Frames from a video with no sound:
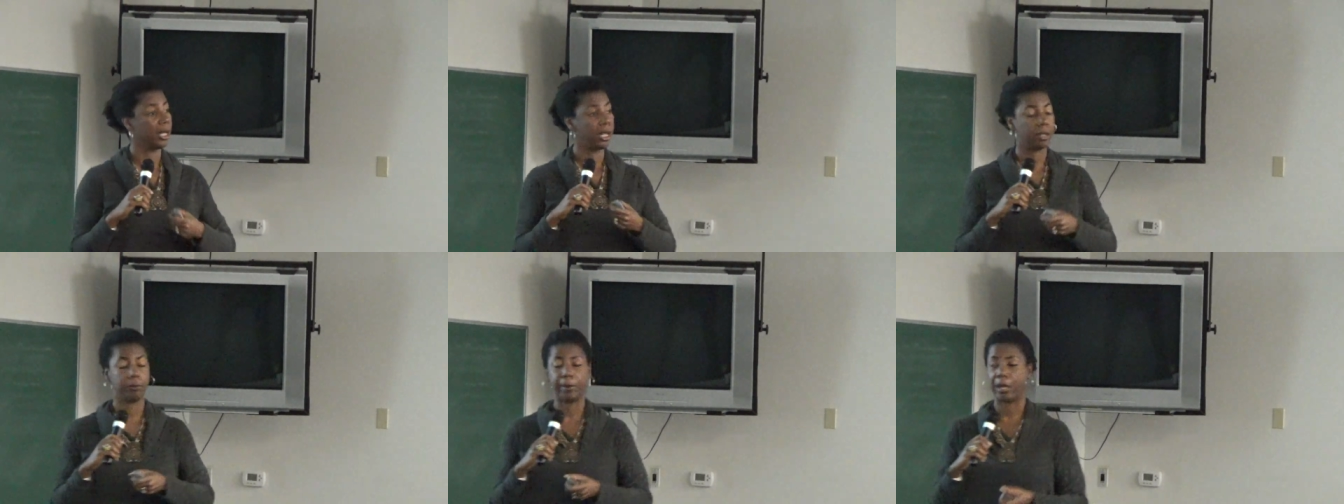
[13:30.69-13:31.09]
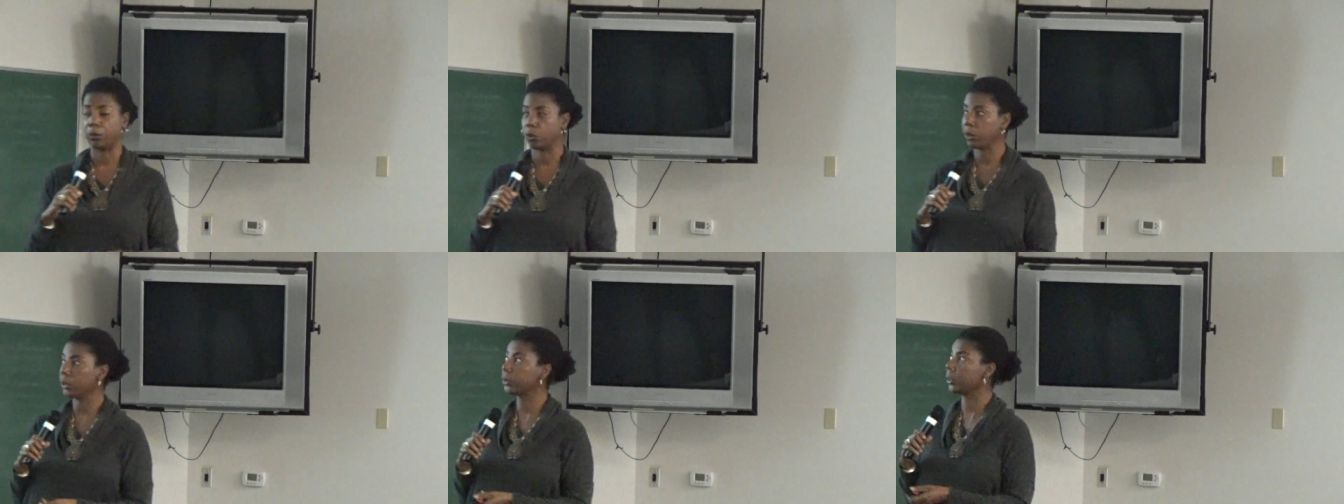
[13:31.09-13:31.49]
of my
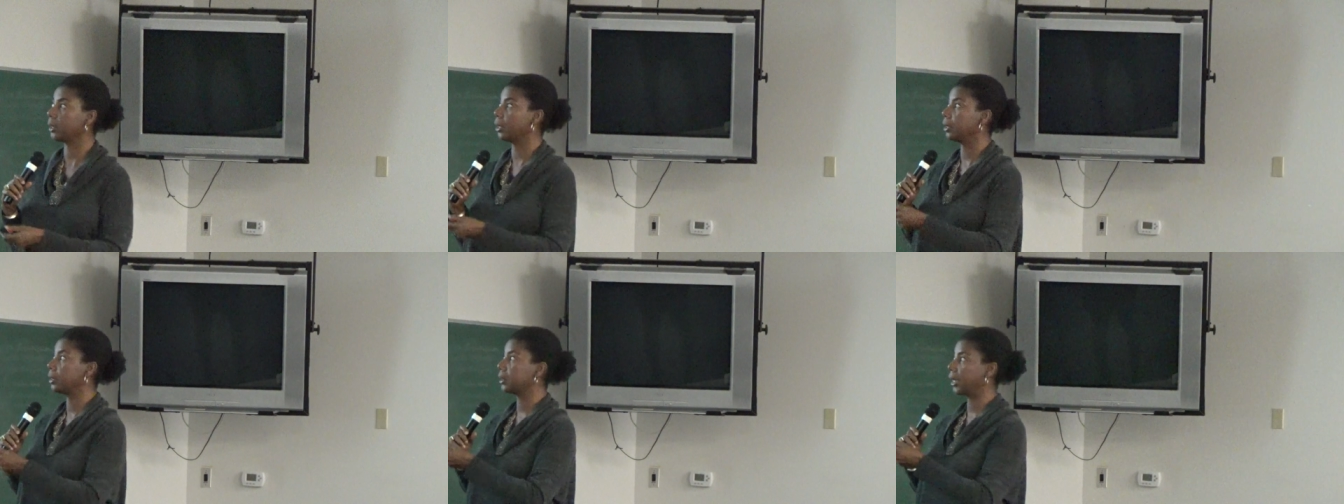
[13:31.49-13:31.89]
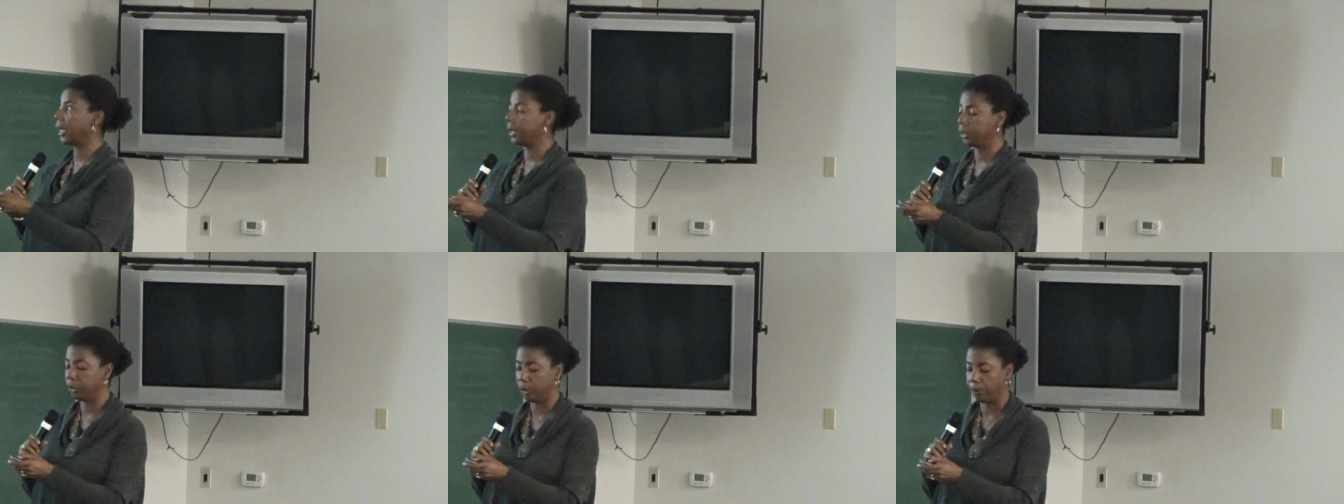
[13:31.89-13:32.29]
words are gonna
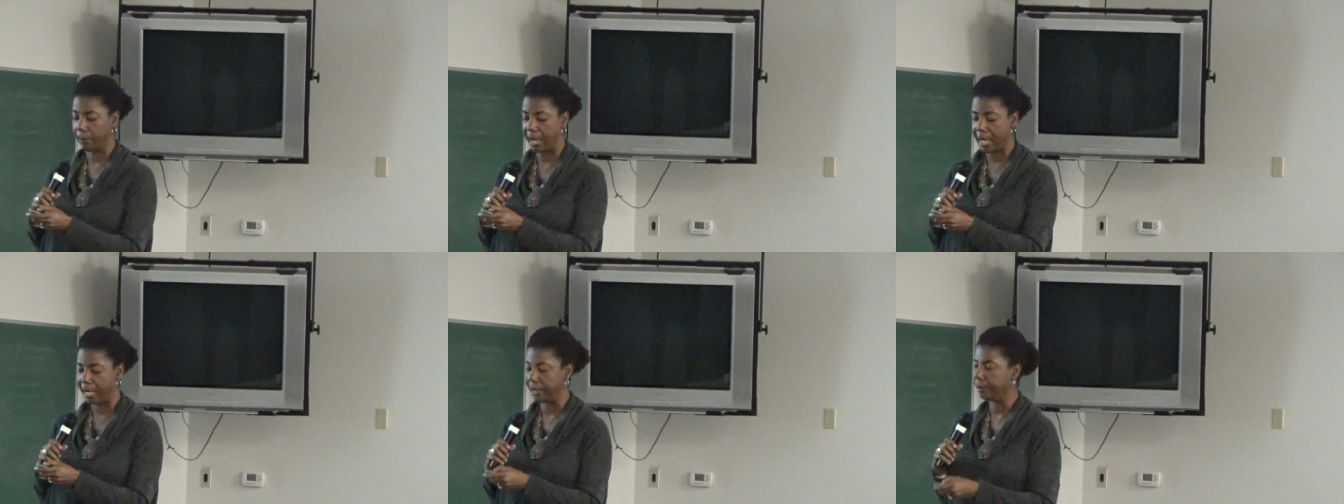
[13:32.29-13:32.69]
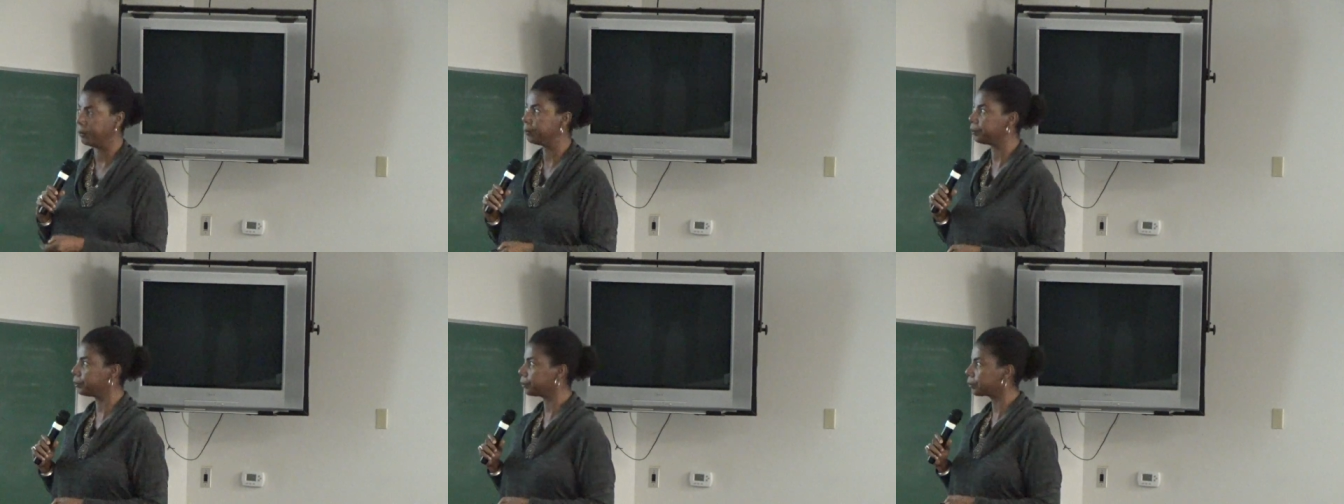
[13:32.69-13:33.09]
stay in your mind.
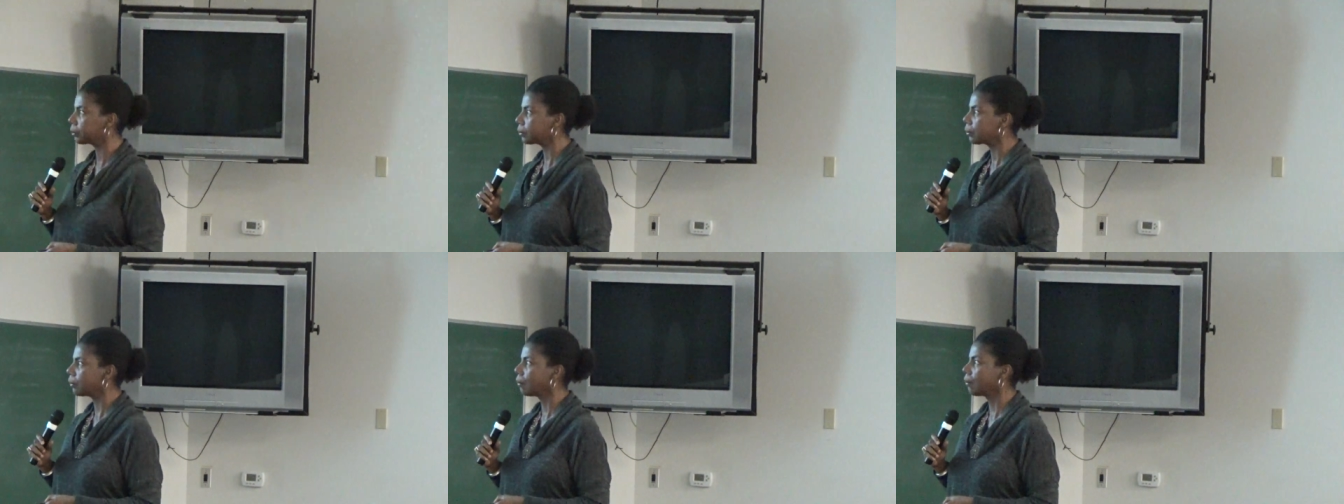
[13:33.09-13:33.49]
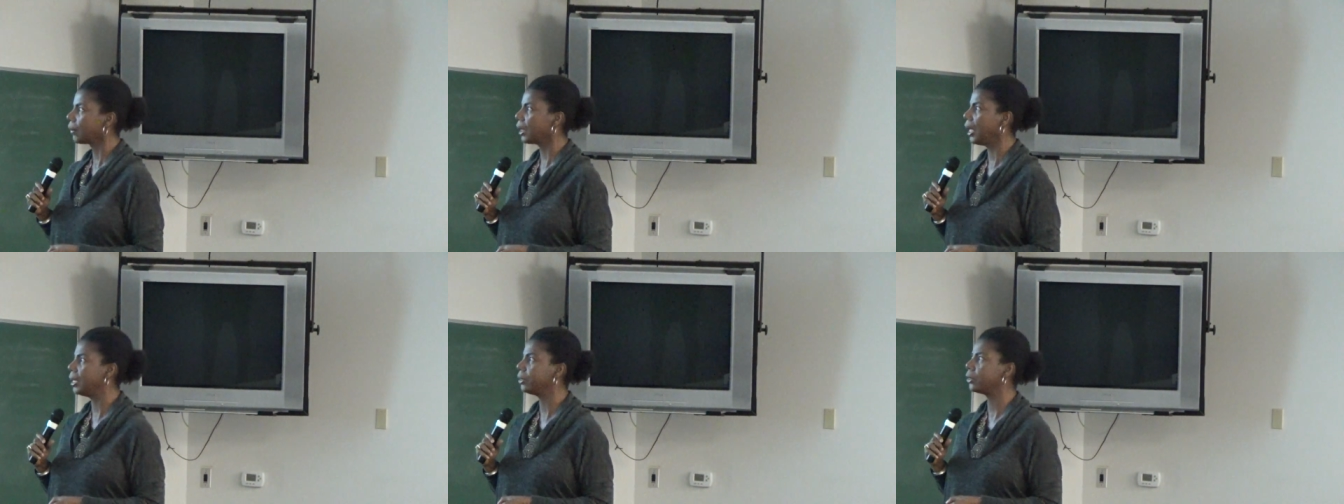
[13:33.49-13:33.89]

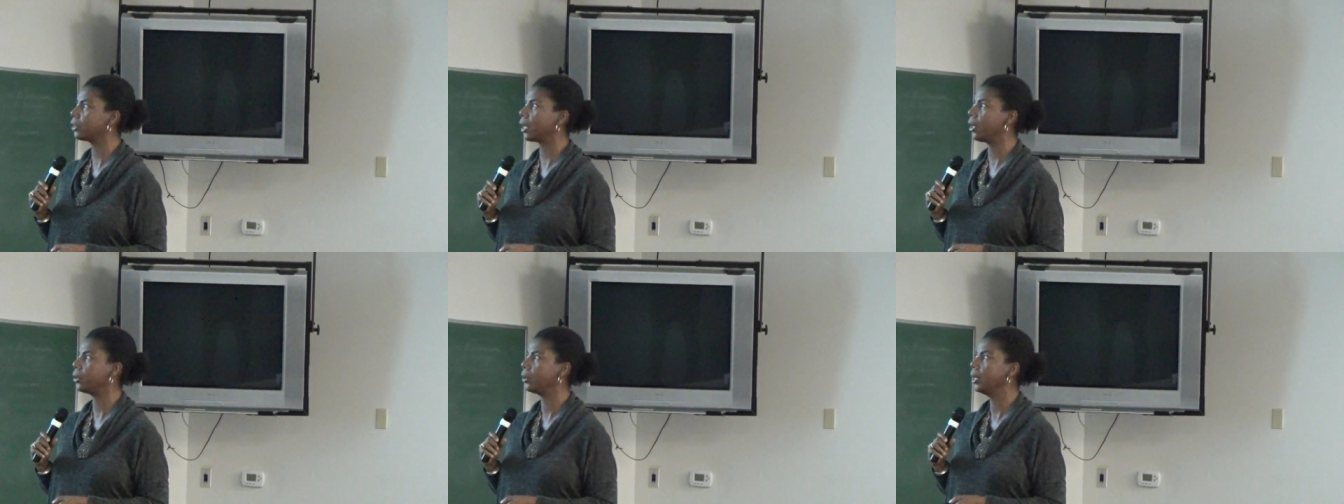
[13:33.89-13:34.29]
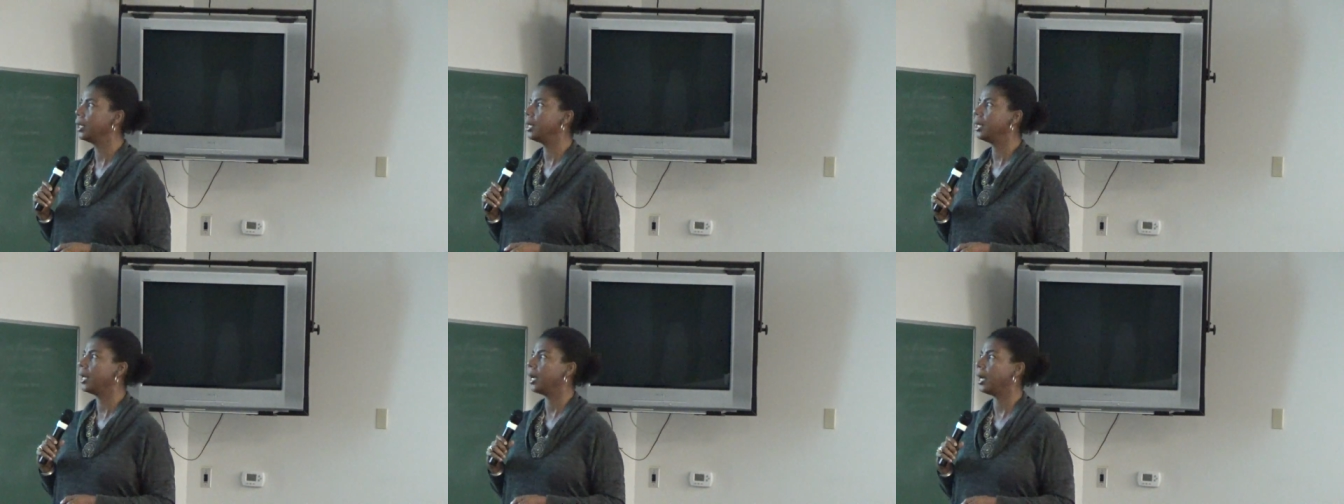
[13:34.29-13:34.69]
And so
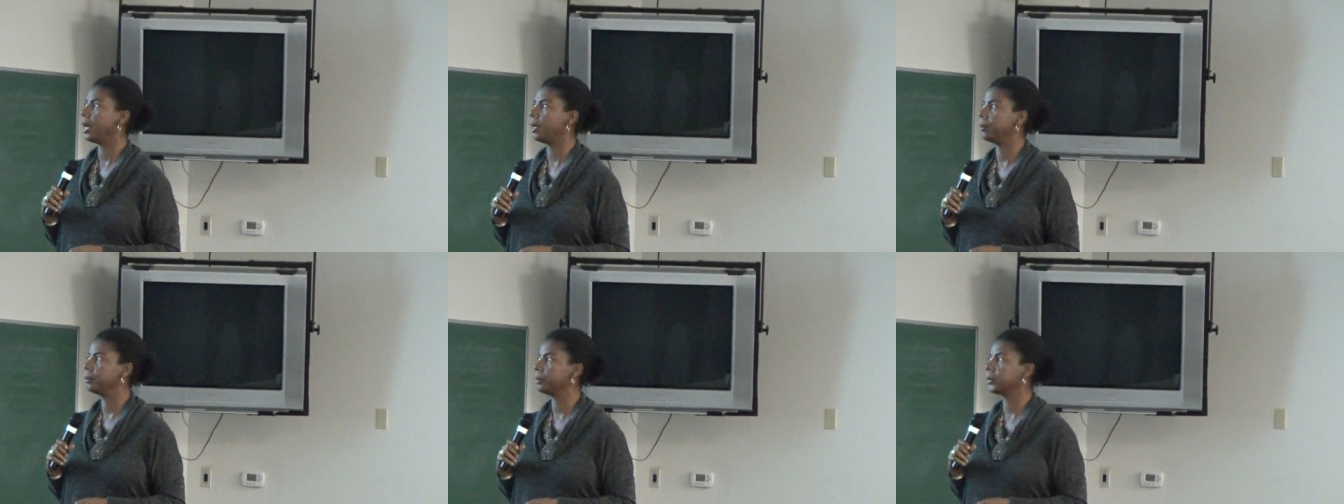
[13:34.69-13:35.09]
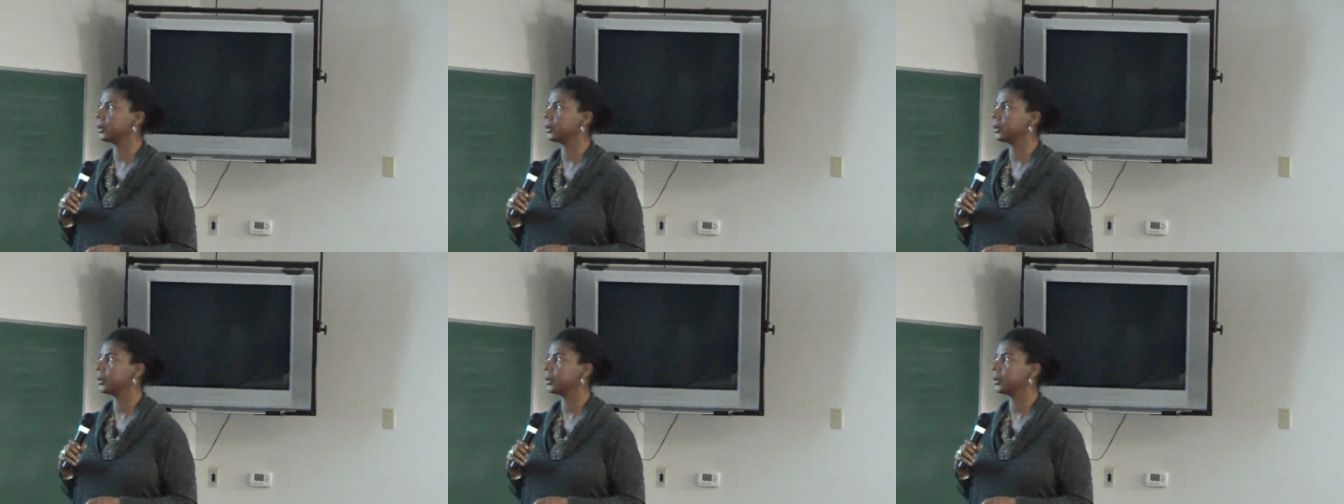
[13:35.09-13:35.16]
um,